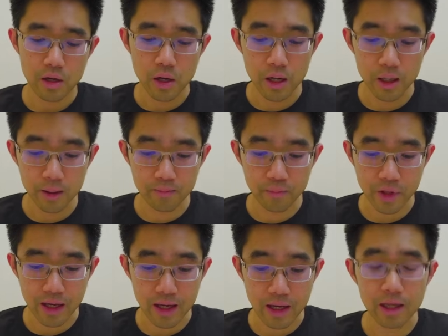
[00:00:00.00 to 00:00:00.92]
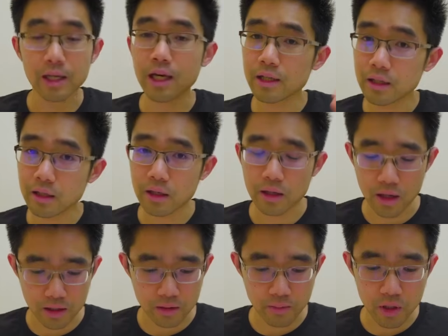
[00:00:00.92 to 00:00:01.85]
Again,
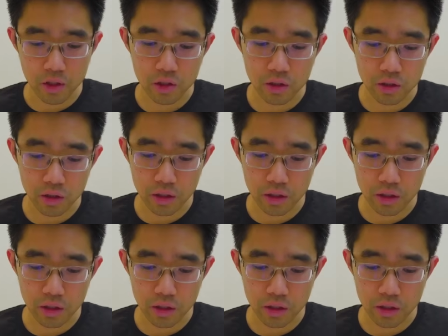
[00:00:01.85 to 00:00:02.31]
as I mentioned